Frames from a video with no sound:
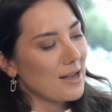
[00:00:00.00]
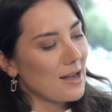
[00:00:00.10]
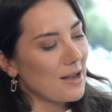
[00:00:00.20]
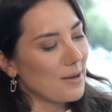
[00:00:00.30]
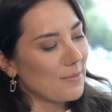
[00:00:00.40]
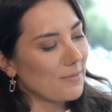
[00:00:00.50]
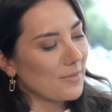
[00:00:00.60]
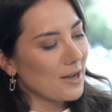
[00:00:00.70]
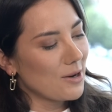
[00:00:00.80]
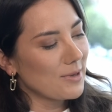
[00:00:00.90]

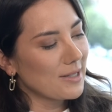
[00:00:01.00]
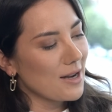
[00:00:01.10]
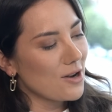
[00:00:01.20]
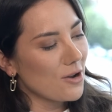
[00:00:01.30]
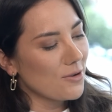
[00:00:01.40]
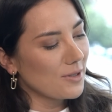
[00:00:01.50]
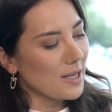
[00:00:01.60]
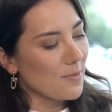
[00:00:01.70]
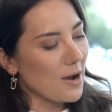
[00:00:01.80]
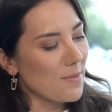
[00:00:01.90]
I don't want to say
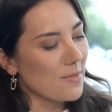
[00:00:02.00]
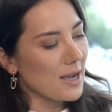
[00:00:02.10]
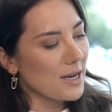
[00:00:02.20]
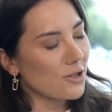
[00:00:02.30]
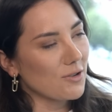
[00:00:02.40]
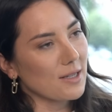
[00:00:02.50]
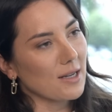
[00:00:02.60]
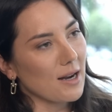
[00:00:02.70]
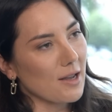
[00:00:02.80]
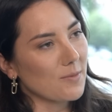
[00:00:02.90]
nosy, but I'm interested.
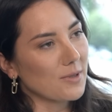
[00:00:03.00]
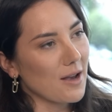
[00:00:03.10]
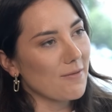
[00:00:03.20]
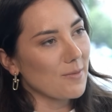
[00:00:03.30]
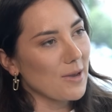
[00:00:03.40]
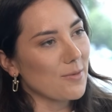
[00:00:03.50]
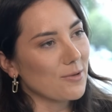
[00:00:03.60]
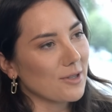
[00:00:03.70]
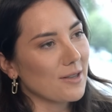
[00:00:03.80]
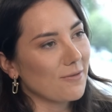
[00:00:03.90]
I like observing people.
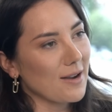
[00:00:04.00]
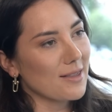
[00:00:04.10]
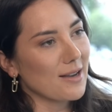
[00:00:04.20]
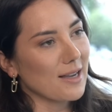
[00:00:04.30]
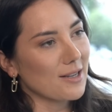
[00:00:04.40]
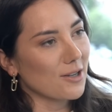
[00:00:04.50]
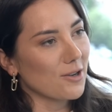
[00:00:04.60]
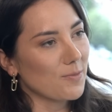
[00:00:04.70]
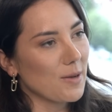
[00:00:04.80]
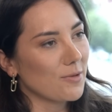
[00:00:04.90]
So the fact that I get to go
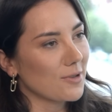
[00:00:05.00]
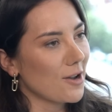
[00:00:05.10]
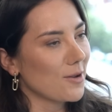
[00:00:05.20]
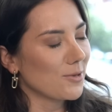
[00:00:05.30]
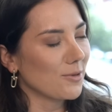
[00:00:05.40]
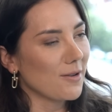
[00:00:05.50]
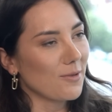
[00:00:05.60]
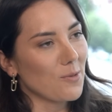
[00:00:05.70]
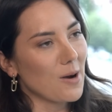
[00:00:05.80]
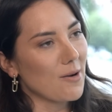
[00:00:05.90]
to people's homes all over
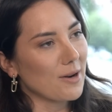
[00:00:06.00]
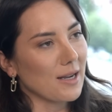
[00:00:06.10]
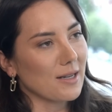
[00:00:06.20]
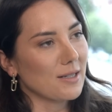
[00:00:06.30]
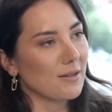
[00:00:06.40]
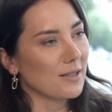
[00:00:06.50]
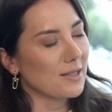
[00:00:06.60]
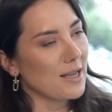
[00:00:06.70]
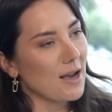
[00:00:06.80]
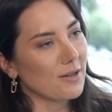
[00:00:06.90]
the world, I get to
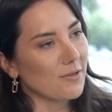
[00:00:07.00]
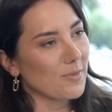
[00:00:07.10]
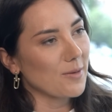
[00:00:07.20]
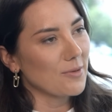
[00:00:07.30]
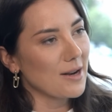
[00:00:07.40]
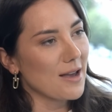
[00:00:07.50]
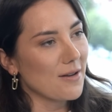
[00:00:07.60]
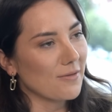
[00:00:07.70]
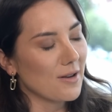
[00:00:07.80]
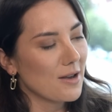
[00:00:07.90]
see how different people
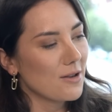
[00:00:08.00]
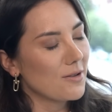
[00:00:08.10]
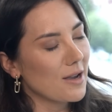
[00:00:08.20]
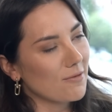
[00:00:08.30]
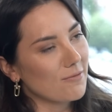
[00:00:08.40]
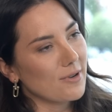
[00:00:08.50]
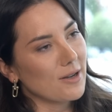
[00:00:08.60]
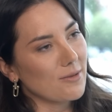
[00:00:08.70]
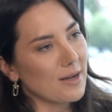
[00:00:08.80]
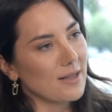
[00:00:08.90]
live. You get a
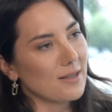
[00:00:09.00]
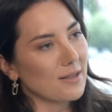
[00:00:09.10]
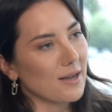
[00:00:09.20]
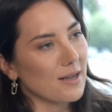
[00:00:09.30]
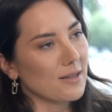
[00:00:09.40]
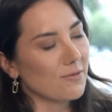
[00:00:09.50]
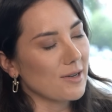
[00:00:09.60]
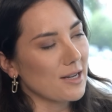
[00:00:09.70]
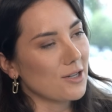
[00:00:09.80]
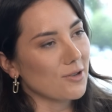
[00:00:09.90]
real insight into
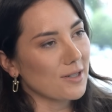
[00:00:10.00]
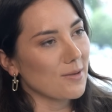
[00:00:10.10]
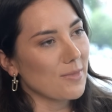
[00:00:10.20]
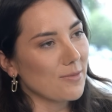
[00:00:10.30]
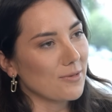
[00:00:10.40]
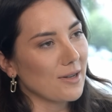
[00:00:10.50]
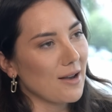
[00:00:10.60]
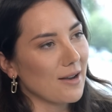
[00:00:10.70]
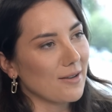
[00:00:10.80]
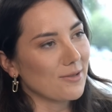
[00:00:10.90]
really interesting people's
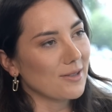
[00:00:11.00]
lives.